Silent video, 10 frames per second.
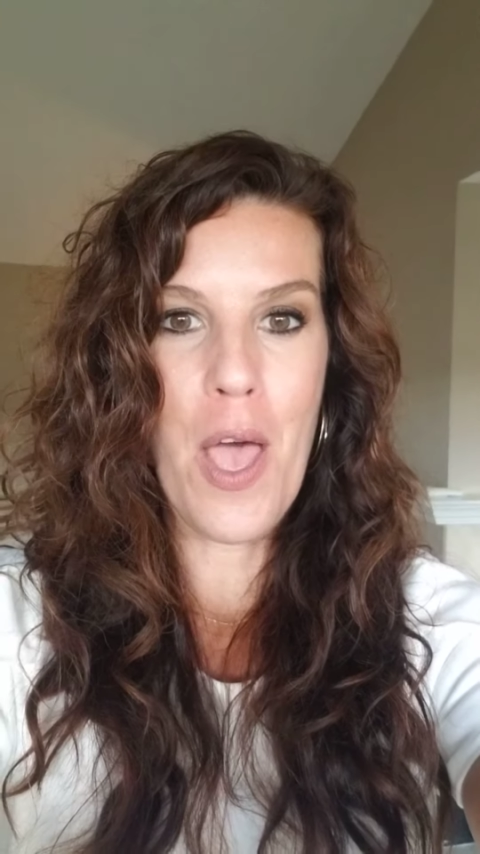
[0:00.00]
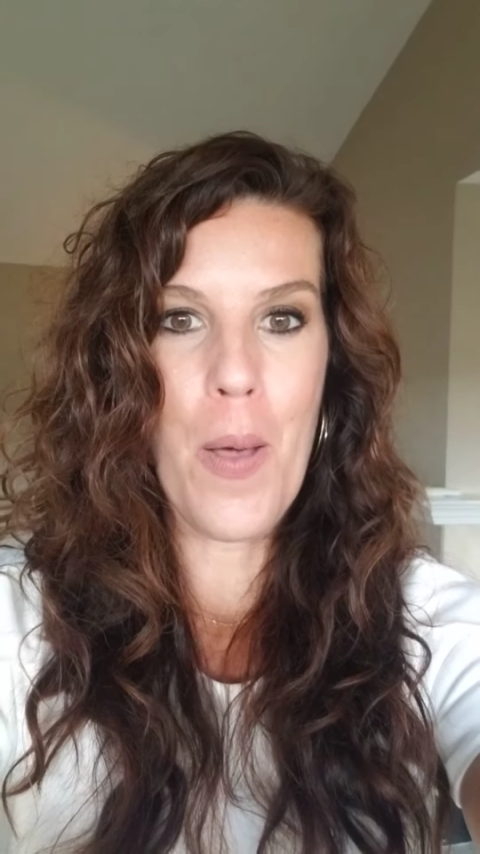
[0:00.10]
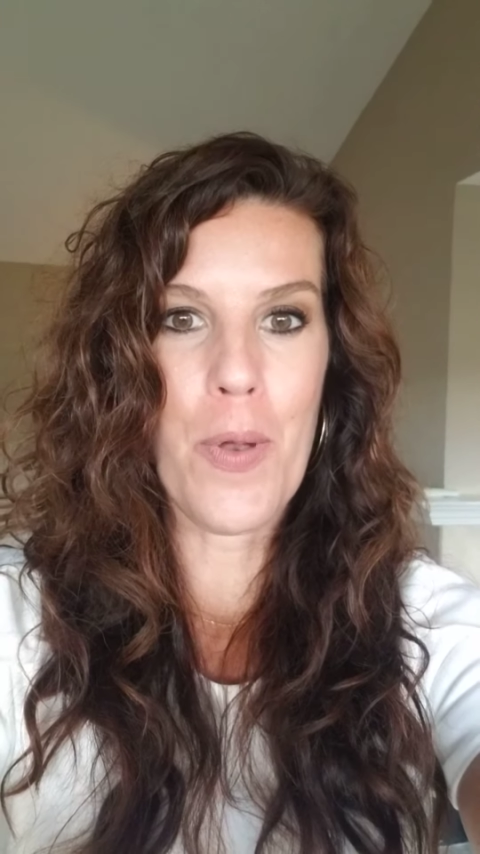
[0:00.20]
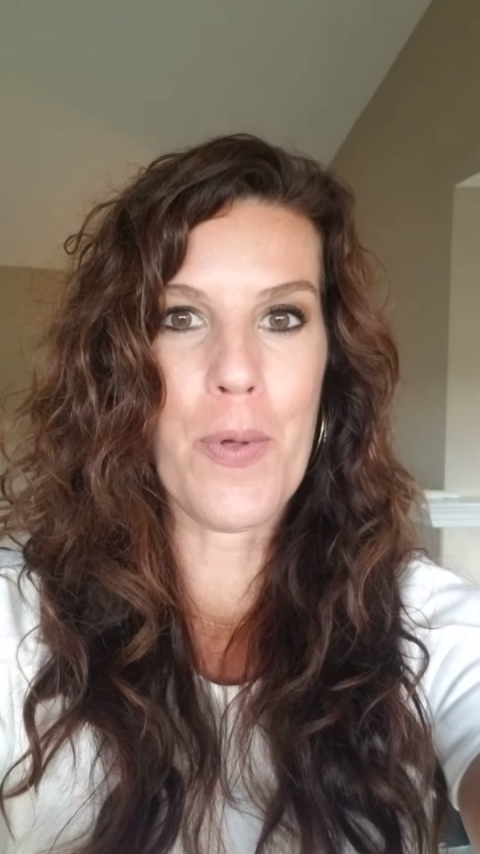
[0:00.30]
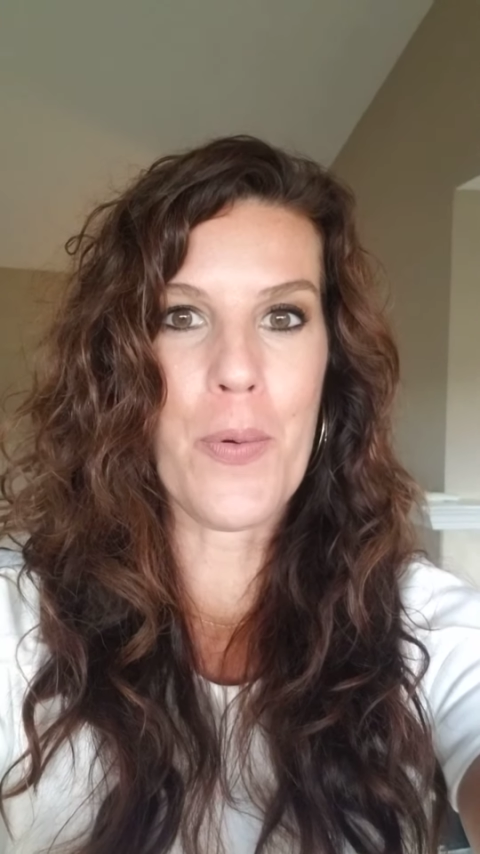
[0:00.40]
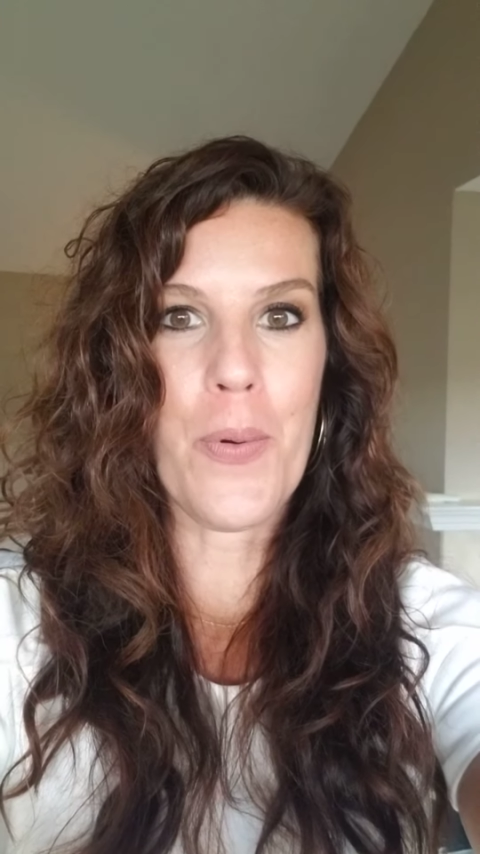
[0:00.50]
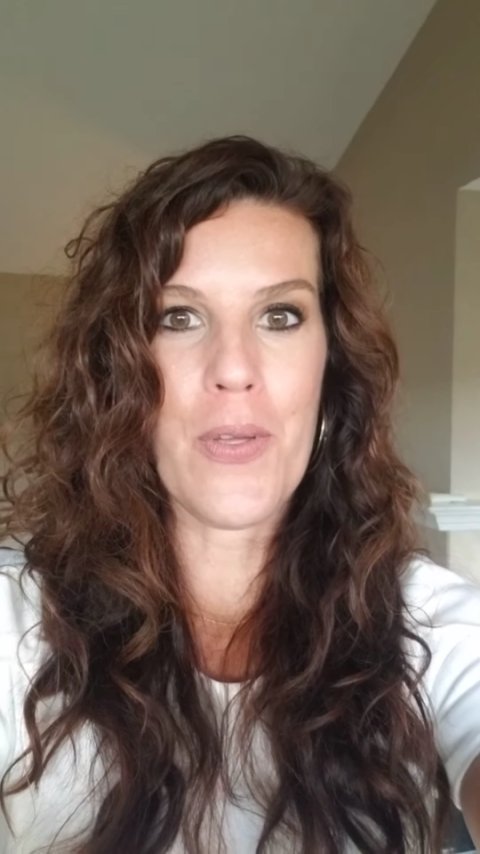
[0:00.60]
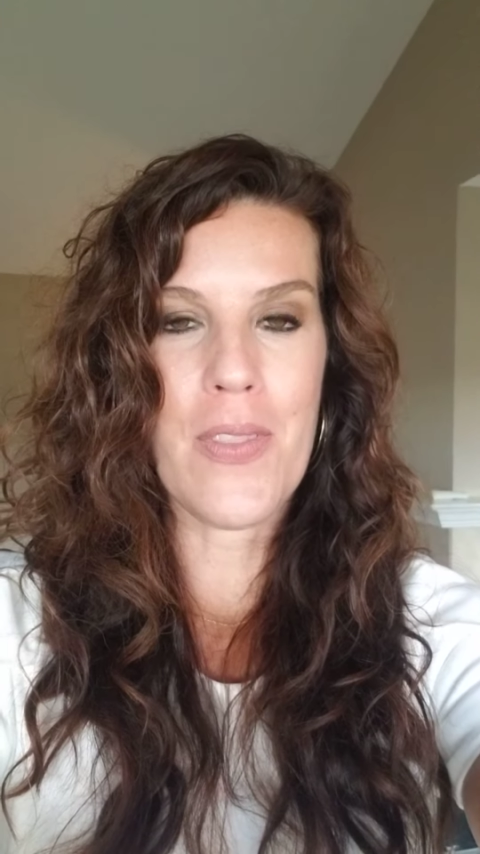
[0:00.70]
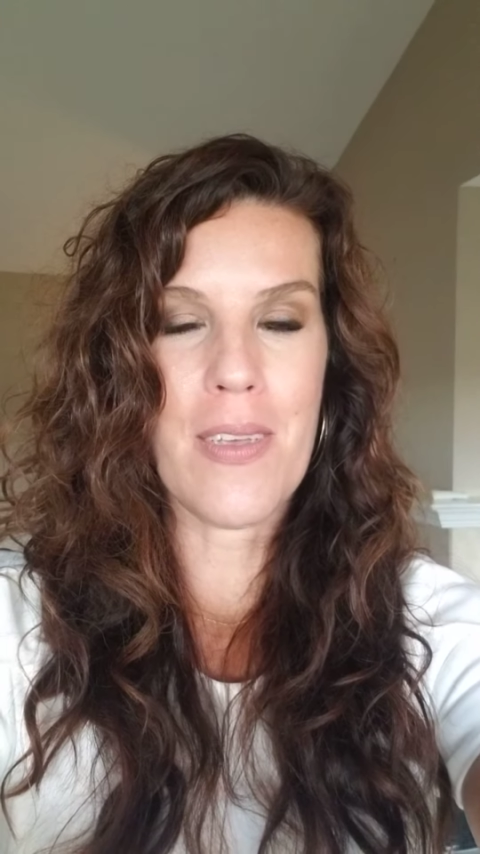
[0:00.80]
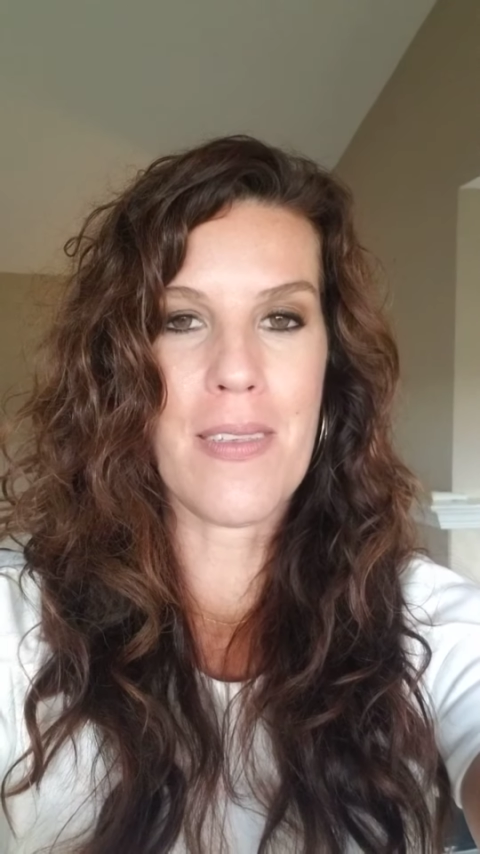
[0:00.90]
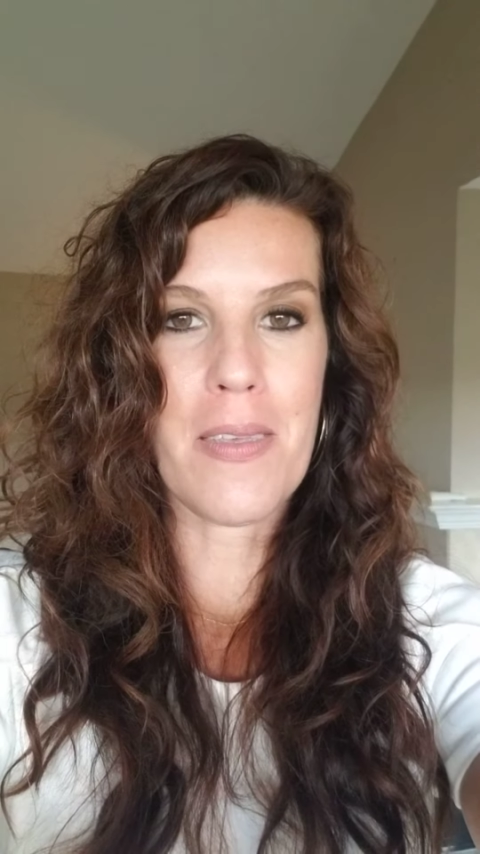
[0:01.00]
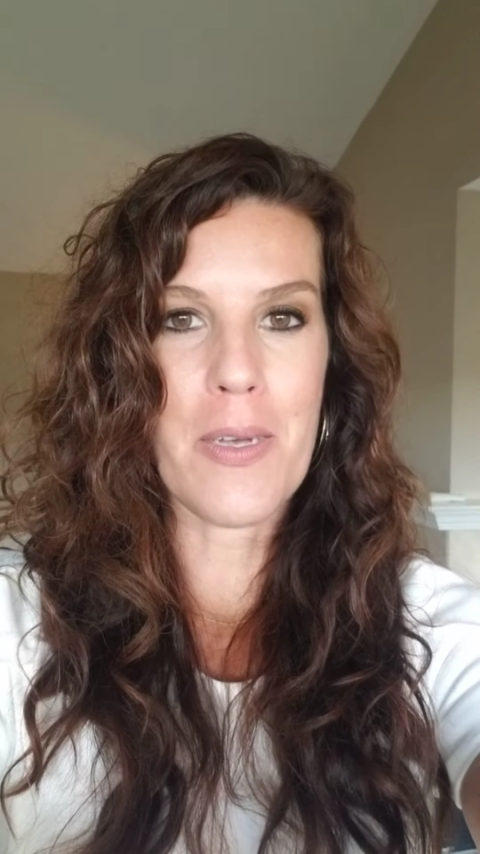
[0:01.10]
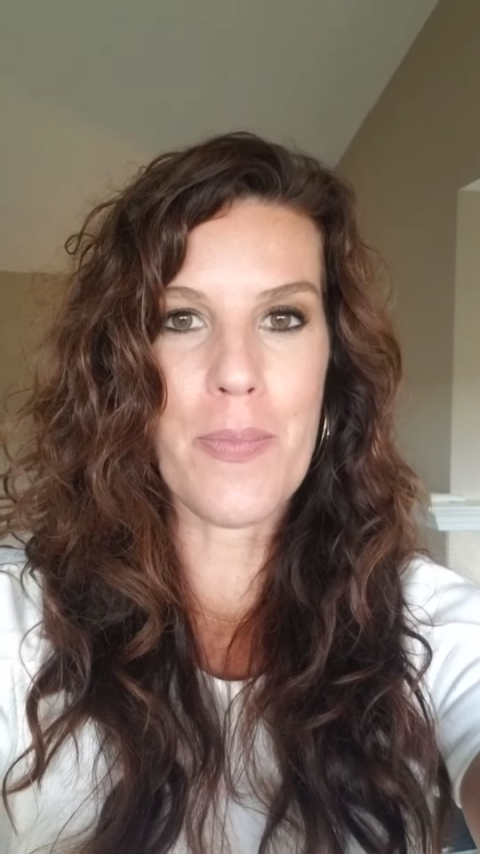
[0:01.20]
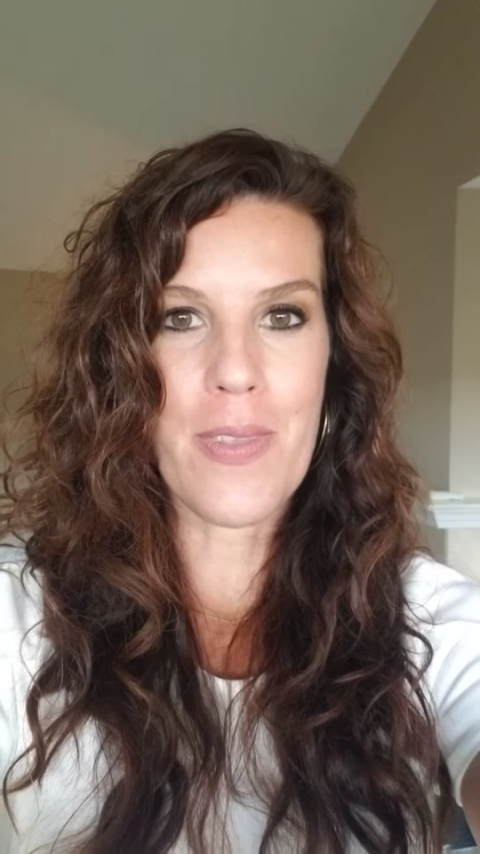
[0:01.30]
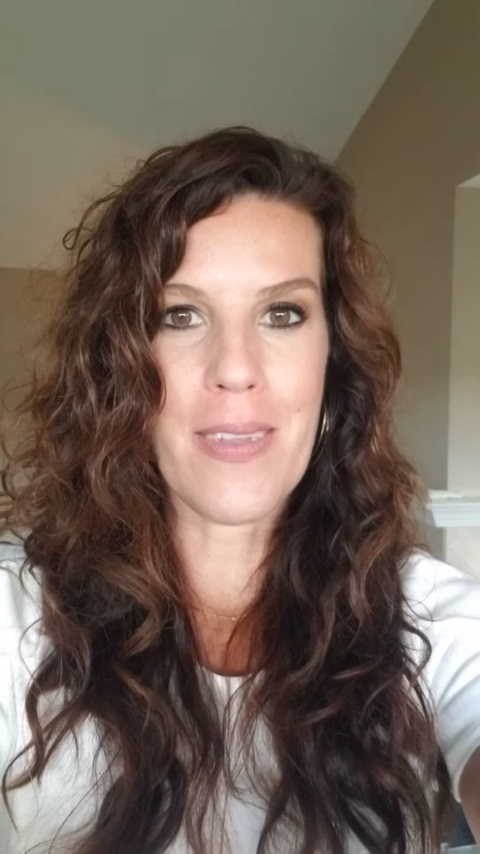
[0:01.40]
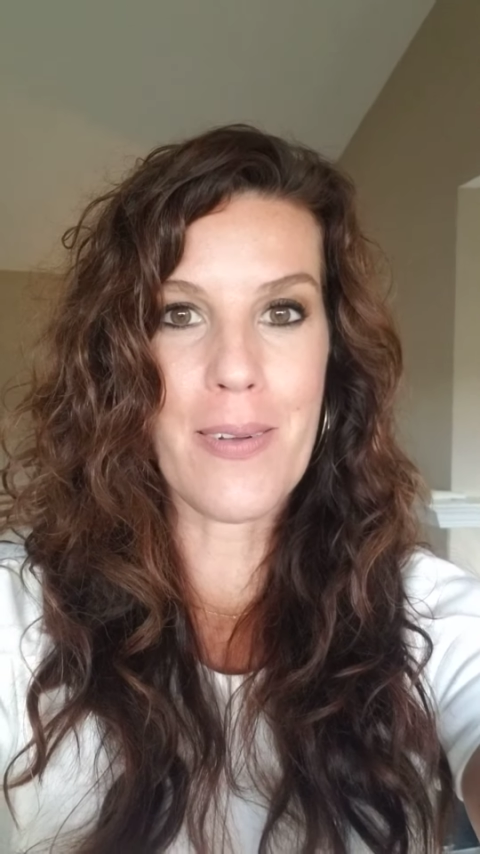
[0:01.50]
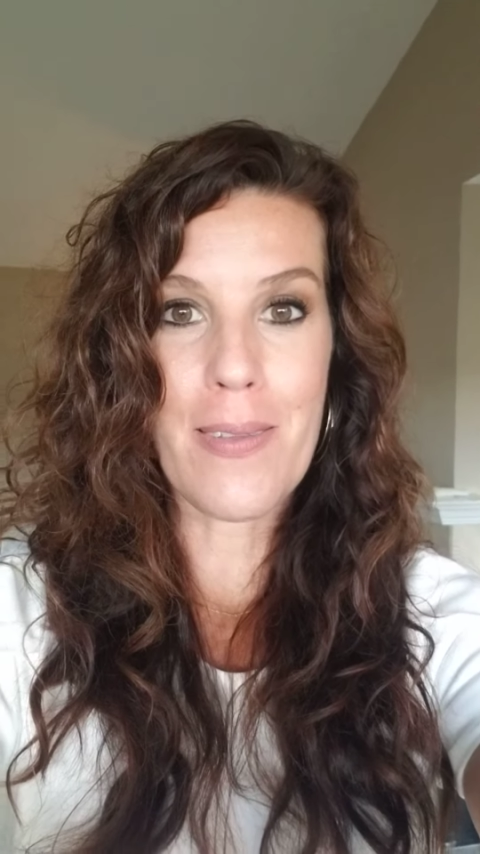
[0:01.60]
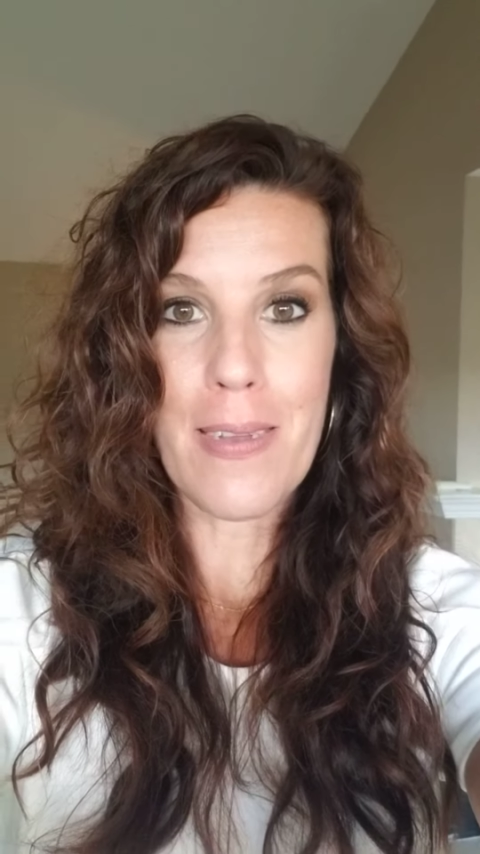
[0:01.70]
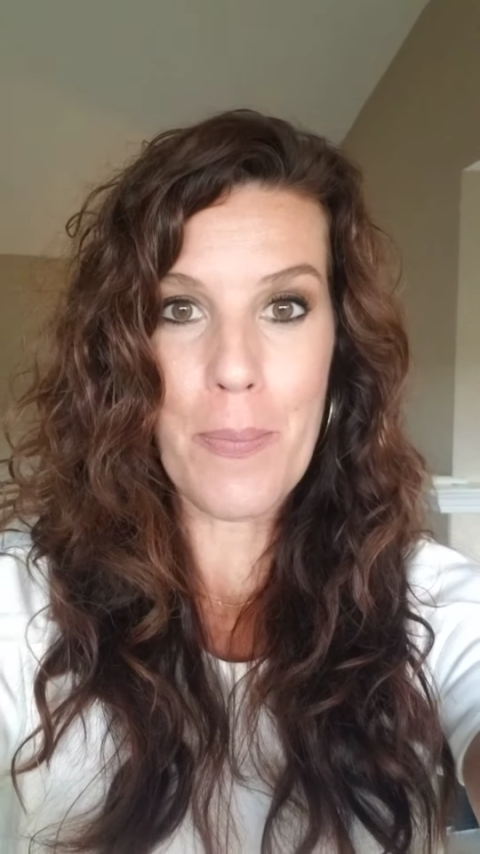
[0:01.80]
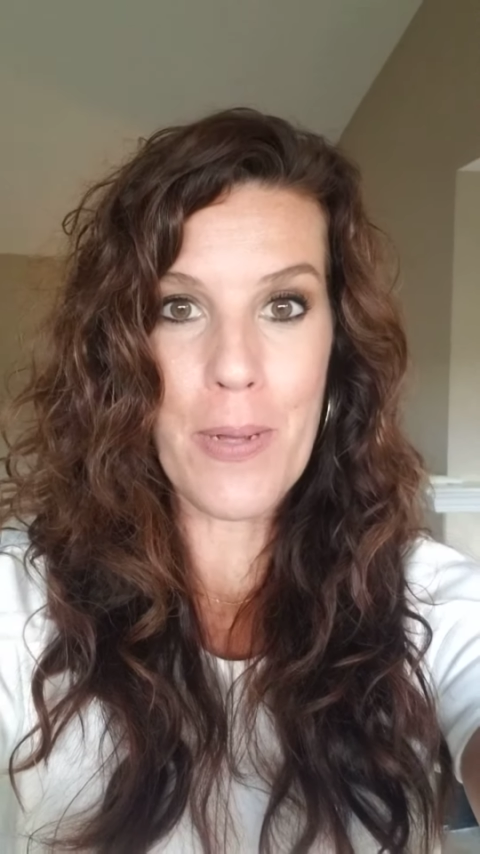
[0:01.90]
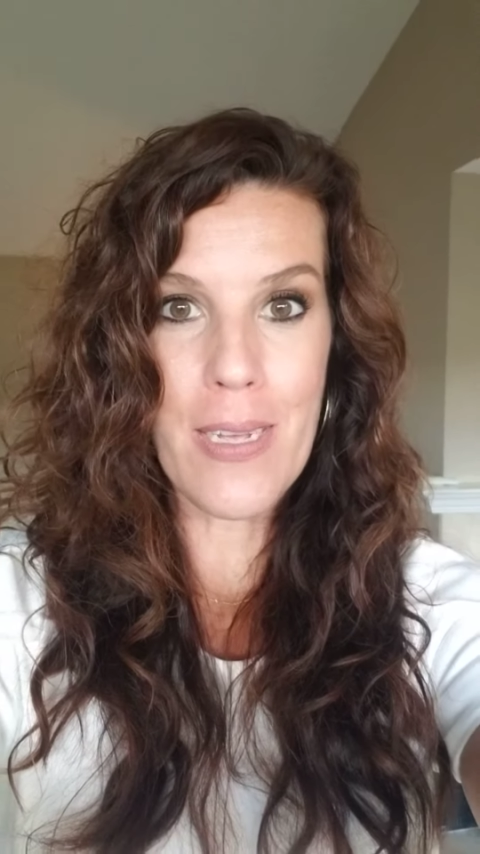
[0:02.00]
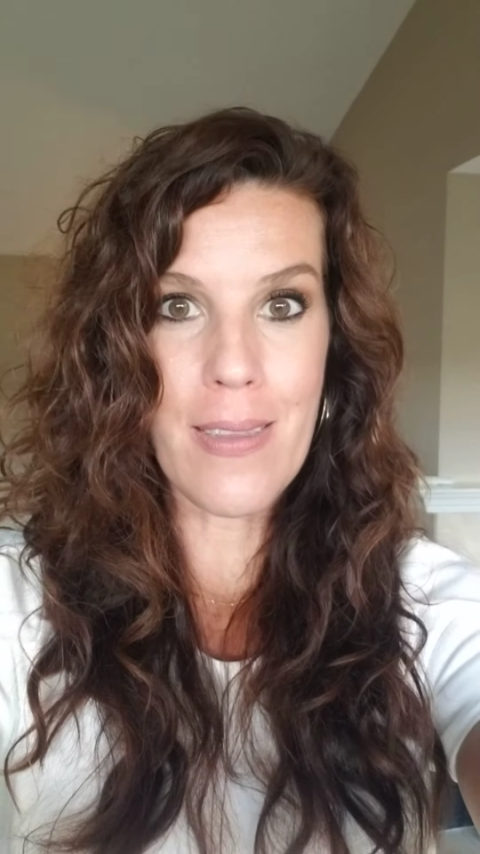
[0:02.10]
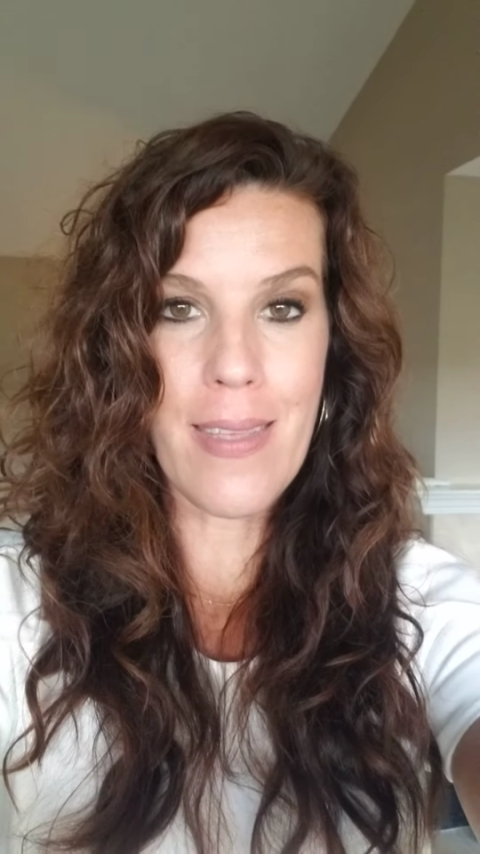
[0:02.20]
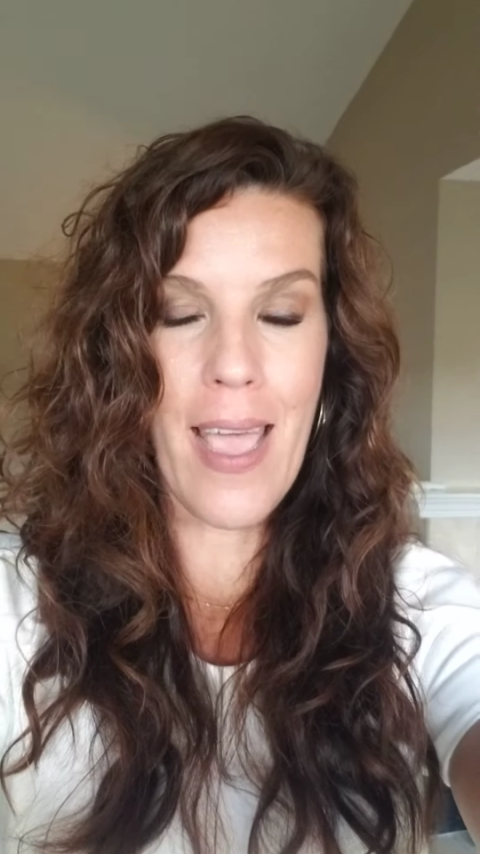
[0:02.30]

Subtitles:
I'm going to record these clips in little snippets.